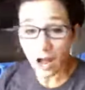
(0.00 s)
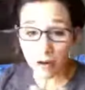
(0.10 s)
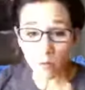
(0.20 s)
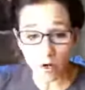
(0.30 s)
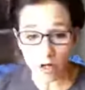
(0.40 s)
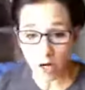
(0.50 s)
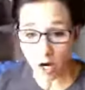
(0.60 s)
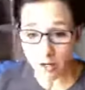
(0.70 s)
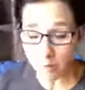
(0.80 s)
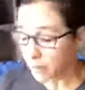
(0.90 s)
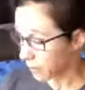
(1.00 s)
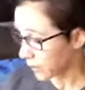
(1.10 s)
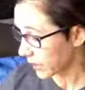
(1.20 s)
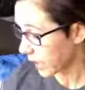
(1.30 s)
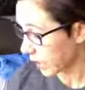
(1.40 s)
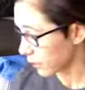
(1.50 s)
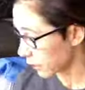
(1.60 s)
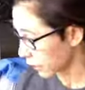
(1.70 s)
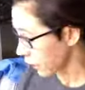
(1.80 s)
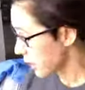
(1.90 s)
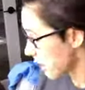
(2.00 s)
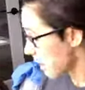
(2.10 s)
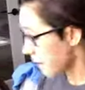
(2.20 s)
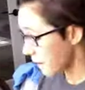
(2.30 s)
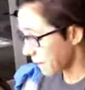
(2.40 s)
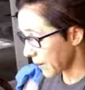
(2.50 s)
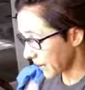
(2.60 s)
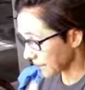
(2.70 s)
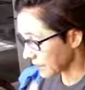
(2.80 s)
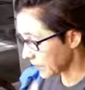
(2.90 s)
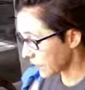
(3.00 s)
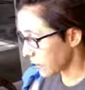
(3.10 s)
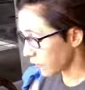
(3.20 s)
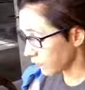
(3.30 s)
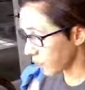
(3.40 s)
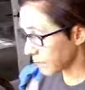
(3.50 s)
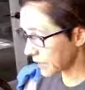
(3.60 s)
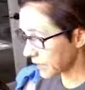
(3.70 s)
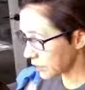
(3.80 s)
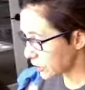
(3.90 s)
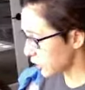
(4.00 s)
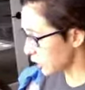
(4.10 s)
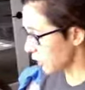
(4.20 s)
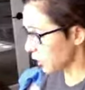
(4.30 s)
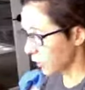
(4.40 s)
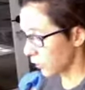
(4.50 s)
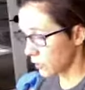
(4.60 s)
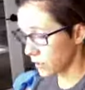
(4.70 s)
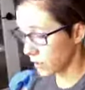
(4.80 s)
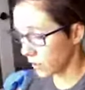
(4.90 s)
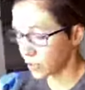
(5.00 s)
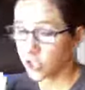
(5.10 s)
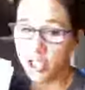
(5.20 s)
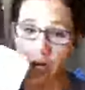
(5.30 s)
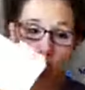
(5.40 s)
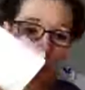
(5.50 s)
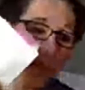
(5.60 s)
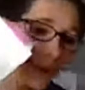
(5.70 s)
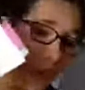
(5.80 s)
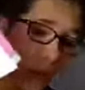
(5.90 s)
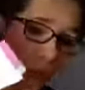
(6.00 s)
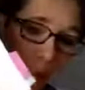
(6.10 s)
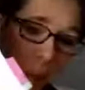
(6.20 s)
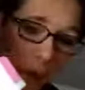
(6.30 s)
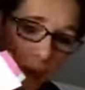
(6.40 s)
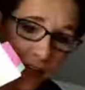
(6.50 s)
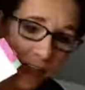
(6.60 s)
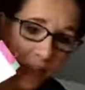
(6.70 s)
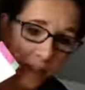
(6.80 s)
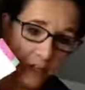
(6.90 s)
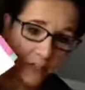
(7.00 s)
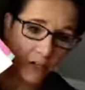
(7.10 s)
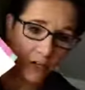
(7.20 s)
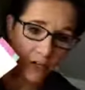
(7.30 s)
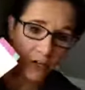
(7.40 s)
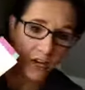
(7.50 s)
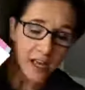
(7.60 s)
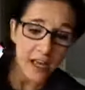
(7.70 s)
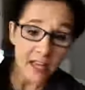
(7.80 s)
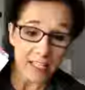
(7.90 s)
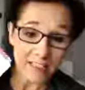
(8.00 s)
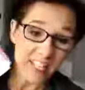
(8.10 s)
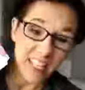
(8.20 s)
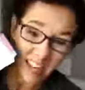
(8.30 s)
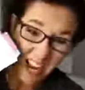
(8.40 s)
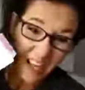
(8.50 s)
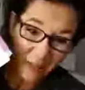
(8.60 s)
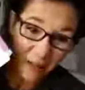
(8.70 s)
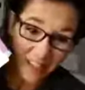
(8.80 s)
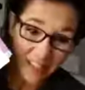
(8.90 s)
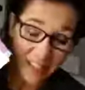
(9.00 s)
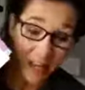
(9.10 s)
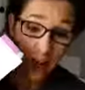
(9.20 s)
I work on a paper calendar, but for me to share with you my calendar is kind of messy.